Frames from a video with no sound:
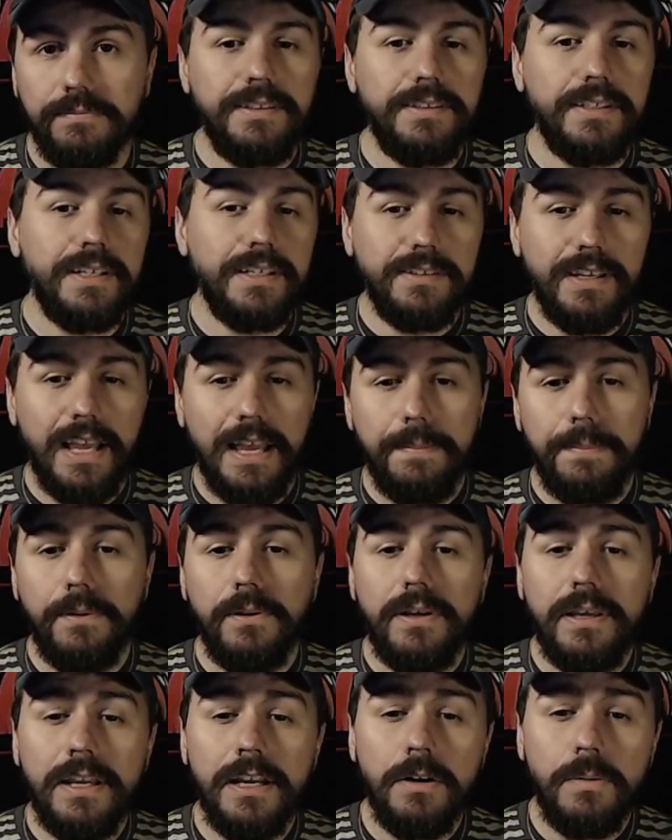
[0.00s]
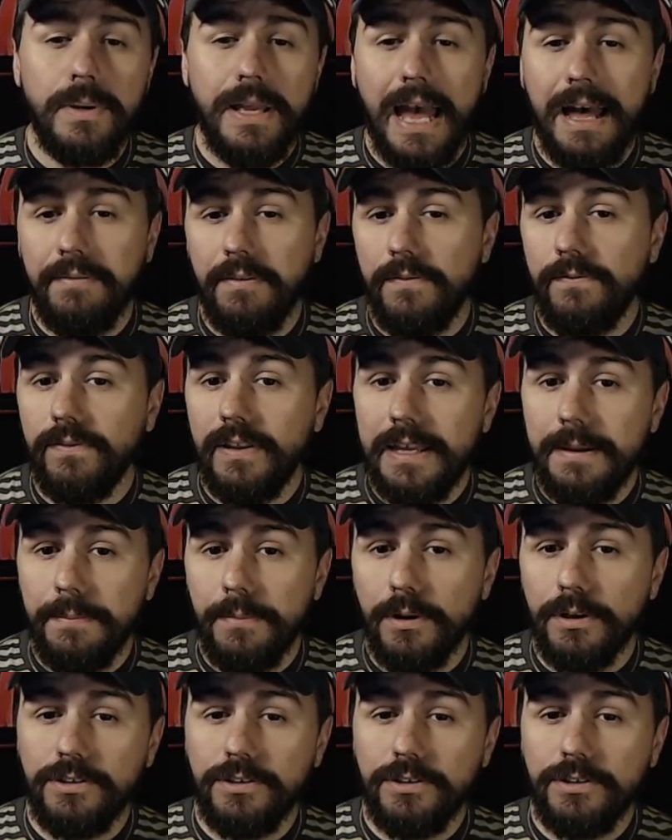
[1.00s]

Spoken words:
As an example here, we have a flame